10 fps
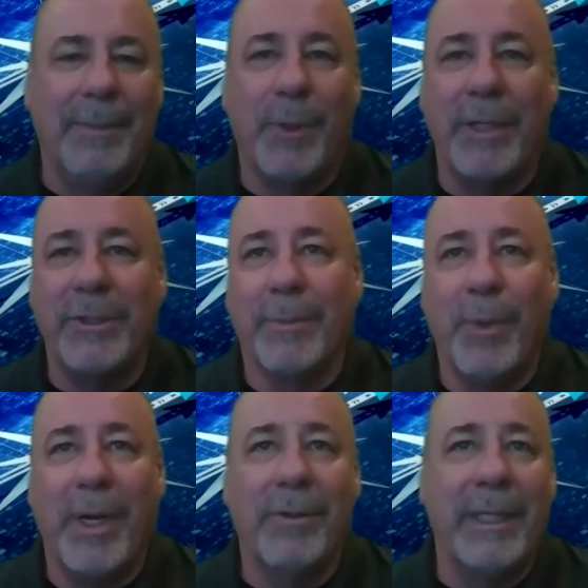project
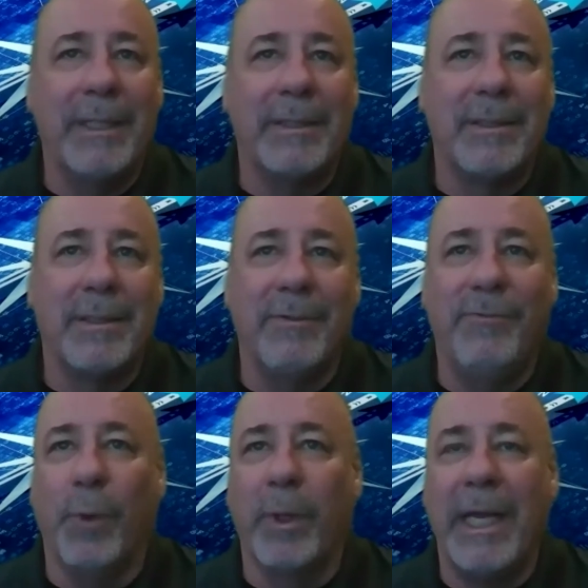progress,
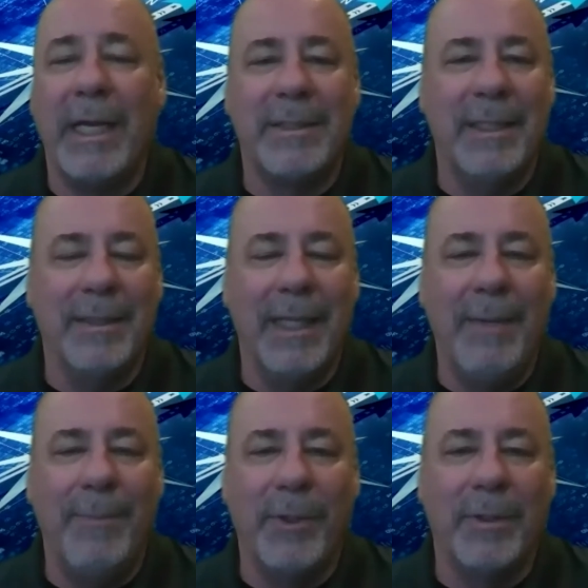forecasting
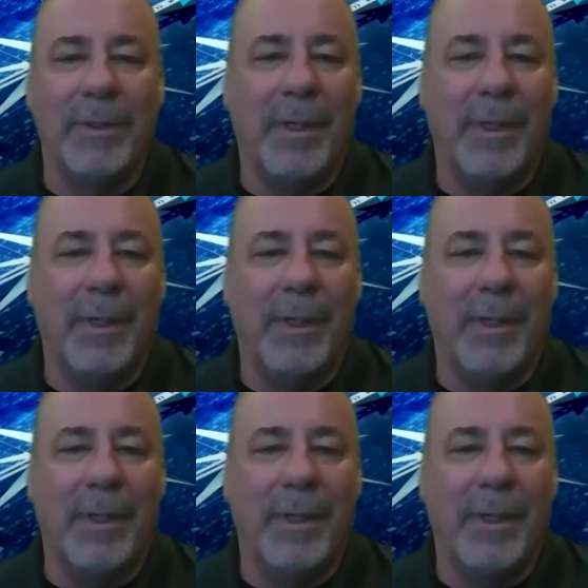labor,